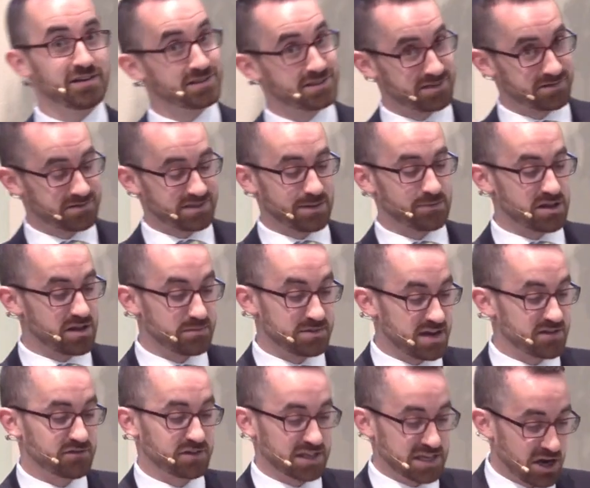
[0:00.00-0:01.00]
and some of them
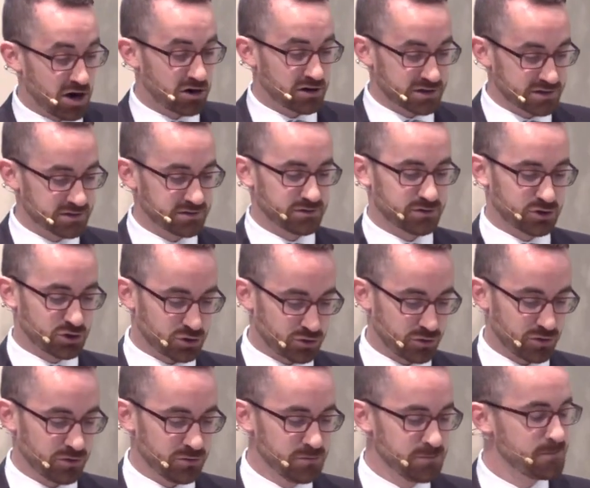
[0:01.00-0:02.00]
definitely aren't
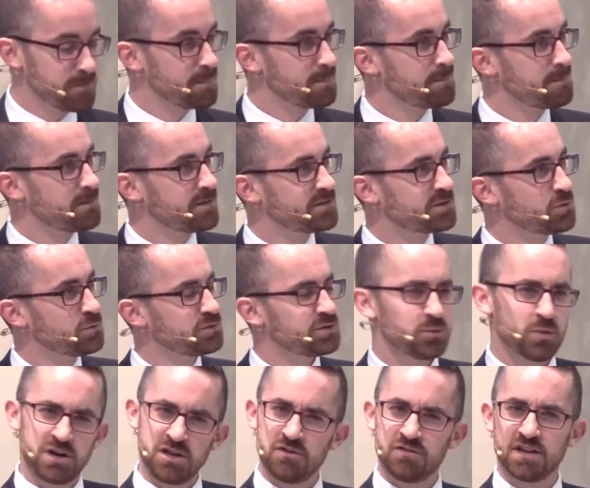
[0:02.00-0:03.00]
true. So
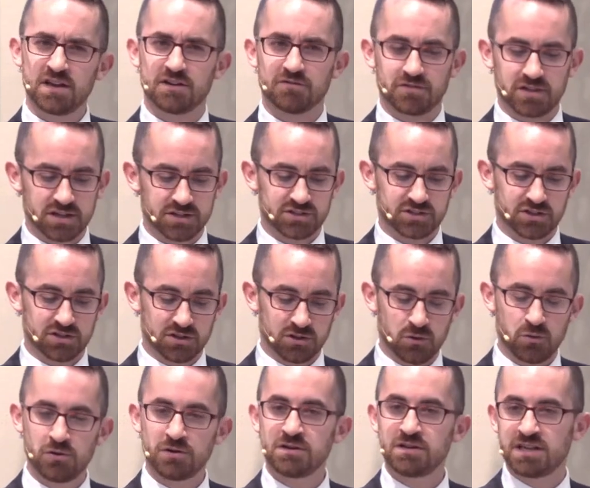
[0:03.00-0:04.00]
what do you think of this? The
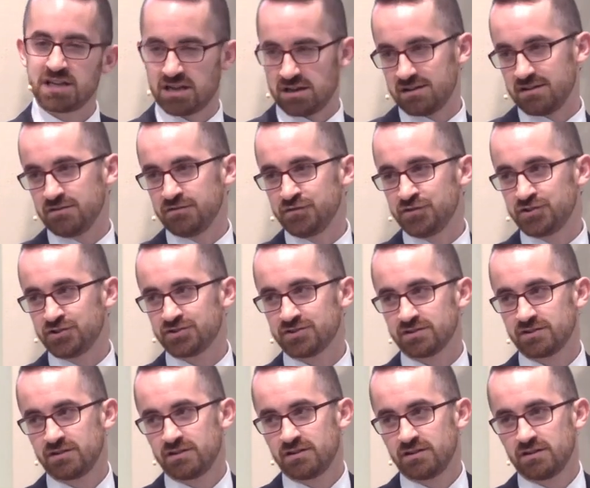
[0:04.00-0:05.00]
Lord gives
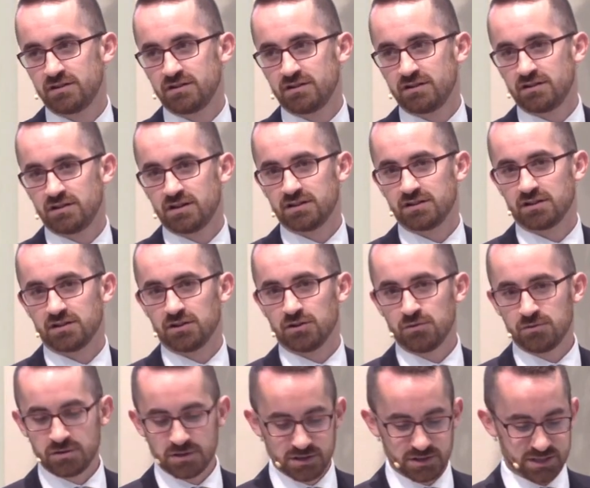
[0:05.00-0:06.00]
and the
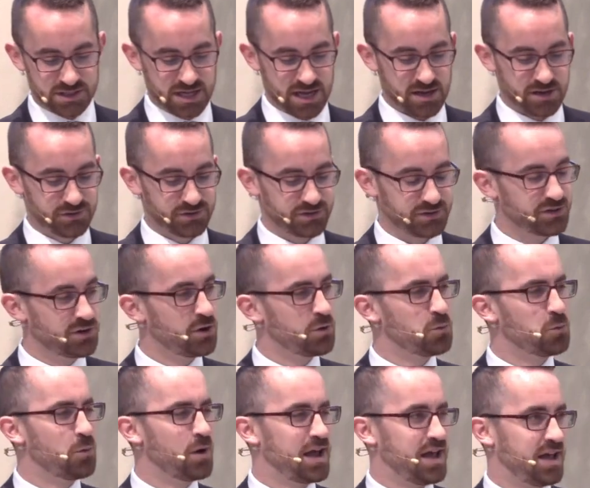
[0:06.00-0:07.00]
Lord takes
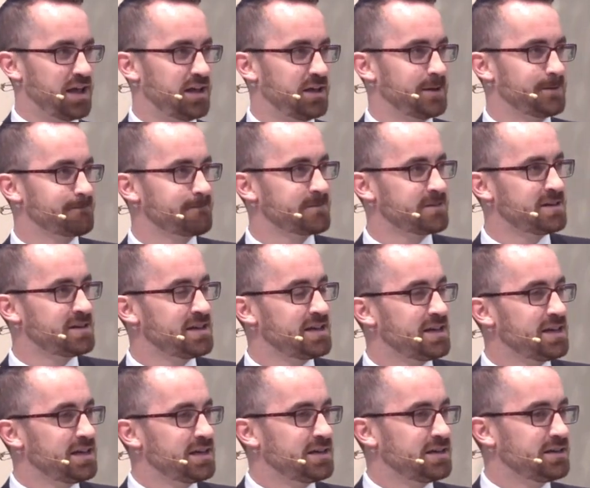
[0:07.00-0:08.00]
away.
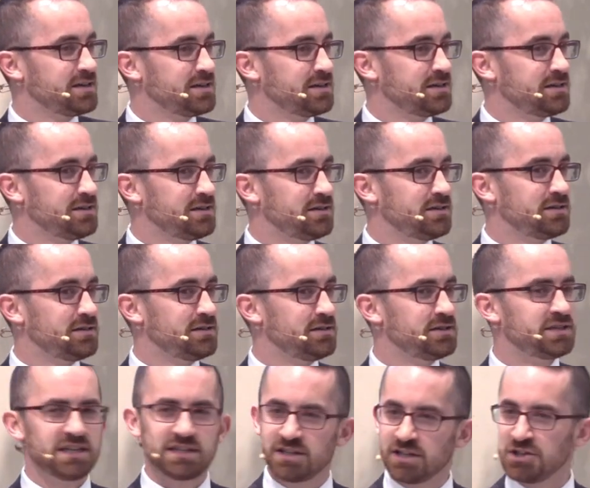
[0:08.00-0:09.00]

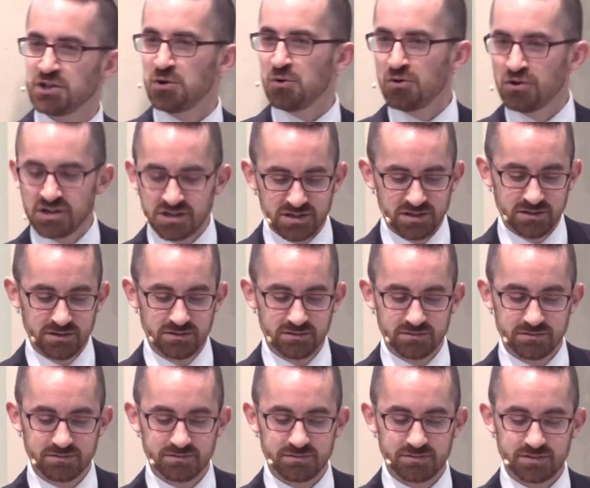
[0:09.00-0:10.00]
Did the Lord
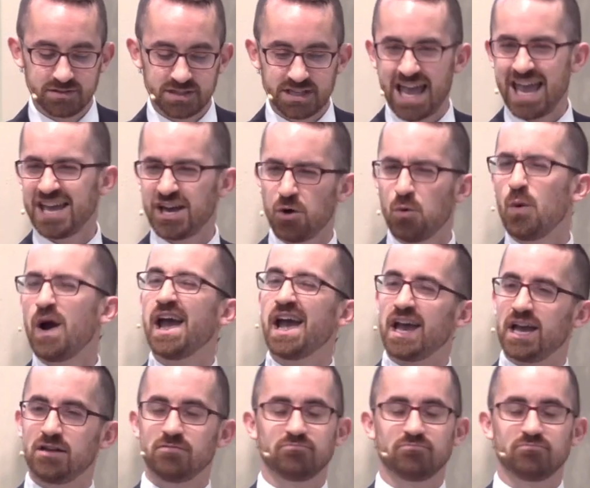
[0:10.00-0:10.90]
take away?